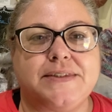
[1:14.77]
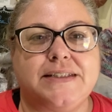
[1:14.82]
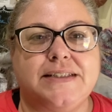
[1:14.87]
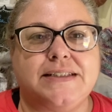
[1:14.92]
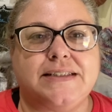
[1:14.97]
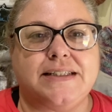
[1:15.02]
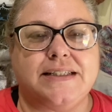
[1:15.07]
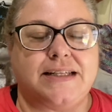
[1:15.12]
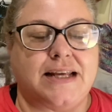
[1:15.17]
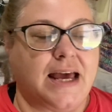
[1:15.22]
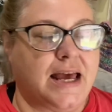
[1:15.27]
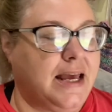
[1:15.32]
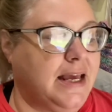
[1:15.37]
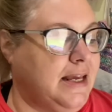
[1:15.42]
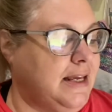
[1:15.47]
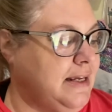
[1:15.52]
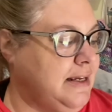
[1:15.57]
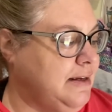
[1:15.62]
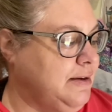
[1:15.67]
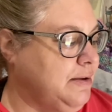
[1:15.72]

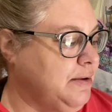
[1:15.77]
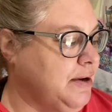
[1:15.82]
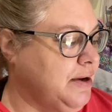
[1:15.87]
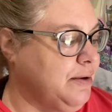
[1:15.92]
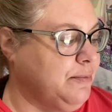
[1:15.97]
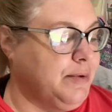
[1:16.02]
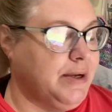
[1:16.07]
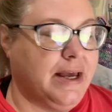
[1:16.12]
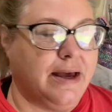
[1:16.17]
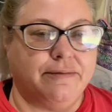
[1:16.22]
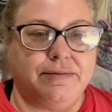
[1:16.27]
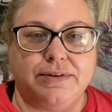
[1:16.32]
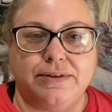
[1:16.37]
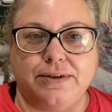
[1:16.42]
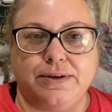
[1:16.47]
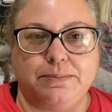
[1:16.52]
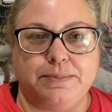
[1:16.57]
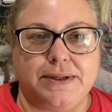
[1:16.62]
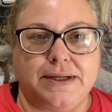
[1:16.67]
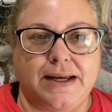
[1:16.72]
today we have a
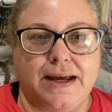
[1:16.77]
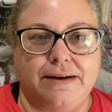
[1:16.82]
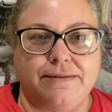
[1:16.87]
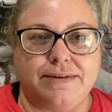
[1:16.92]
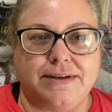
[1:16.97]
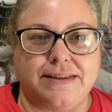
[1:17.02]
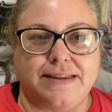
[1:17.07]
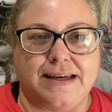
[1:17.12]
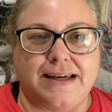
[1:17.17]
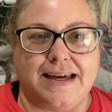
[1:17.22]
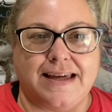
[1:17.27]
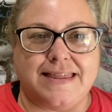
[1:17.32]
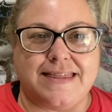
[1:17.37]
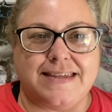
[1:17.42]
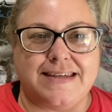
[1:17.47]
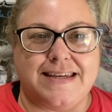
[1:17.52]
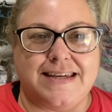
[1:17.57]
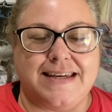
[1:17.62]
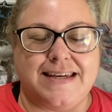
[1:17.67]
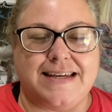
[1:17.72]
little bit of everything, I
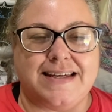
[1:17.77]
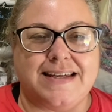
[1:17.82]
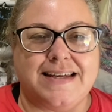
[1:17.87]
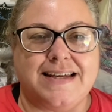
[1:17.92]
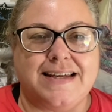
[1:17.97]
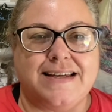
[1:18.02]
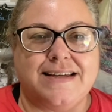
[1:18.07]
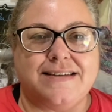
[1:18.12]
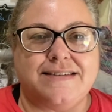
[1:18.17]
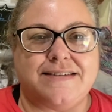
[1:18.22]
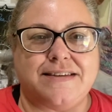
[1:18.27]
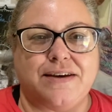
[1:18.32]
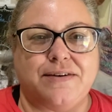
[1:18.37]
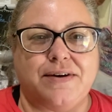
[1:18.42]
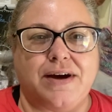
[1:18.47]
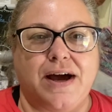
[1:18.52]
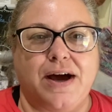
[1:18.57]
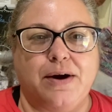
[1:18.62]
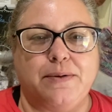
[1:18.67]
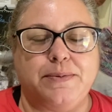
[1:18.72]
think. So
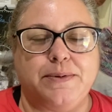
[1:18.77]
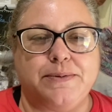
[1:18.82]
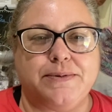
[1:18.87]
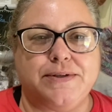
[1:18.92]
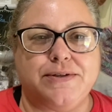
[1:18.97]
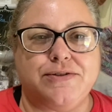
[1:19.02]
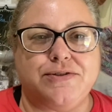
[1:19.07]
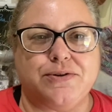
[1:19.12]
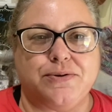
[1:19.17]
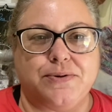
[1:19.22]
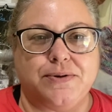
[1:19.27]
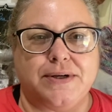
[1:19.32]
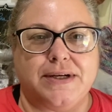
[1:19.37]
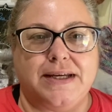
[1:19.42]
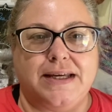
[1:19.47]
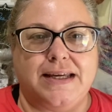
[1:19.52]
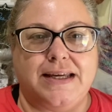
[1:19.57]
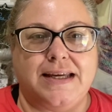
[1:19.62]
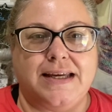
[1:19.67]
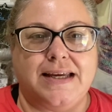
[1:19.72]
I hope you
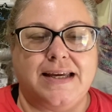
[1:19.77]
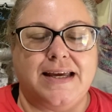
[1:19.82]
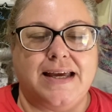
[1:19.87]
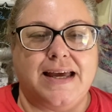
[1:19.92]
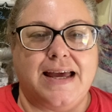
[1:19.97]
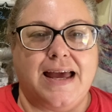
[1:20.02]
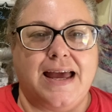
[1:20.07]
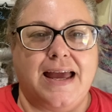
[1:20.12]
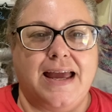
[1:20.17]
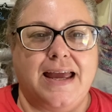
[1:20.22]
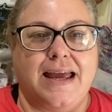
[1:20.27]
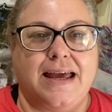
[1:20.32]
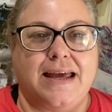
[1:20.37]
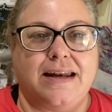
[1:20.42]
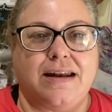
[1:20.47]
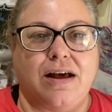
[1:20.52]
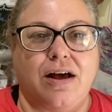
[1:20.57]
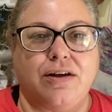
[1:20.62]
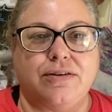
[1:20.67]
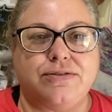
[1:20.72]
enjoy.
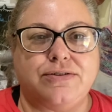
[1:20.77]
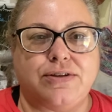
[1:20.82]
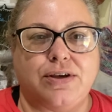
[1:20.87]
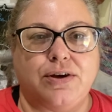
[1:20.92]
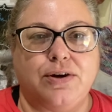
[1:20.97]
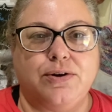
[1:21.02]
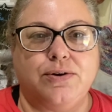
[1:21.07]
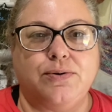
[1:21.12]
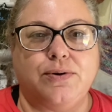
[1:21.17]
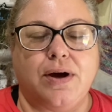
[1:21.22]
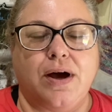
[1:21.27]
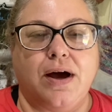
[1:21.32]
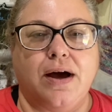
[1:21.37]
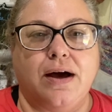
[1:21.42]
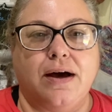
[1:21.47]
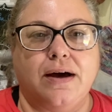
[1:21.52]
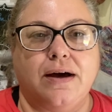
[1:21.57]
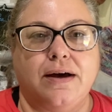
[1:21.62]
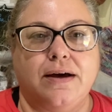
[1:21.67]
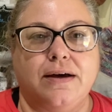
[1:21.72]
And also
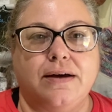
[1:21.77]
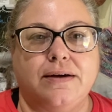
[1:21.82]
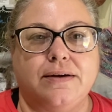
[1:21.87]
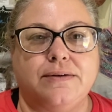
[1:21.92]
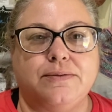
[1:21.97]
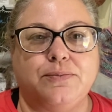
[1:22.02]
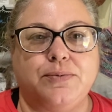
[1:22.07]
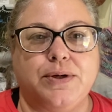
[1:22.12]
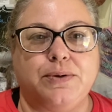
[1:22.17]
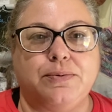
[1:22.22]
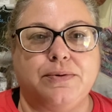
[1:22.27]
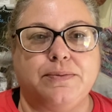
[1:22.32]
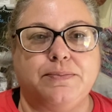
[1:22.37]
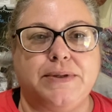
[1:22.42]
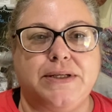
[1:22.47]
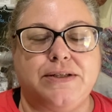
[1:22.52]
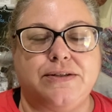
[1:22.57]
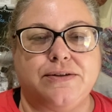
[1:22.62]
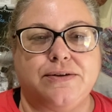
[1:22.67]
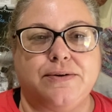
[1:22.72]
we will
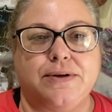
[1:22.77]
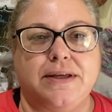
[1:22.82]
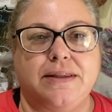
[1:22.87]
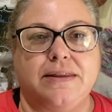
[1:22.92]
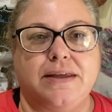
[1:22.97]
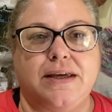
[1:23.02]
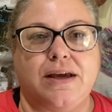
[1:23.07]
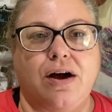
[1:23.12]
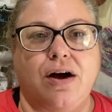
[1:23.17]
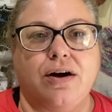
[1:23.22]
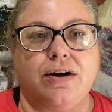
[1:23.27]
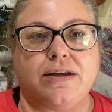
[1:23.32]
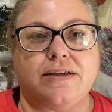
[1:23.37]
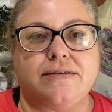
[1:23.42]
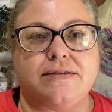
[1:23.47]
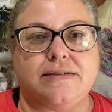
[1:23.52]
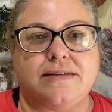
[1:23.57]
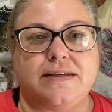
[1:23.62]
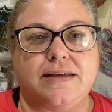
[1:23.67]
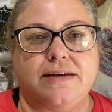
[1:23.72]
be doing the
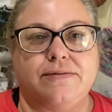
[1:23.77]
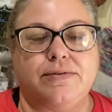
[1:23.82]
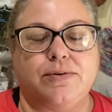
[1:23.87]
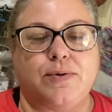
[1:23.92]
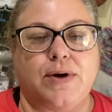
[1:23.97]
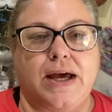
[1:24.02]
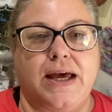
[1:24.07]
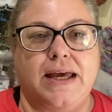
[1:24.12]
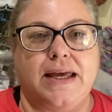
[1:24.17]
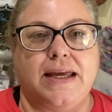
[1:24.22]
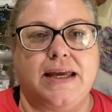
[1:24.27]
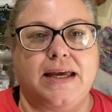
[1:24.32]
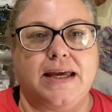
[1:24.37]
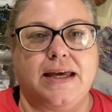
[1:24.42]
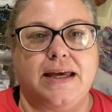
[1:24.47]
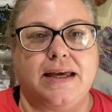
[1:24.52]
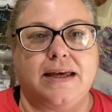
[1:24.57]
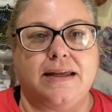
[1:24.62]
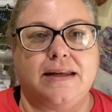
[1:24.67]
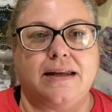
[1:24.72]
August giveaway,
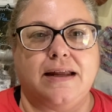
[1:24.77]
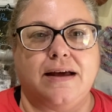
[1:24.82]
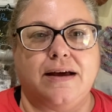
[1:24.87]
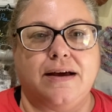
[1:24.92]
and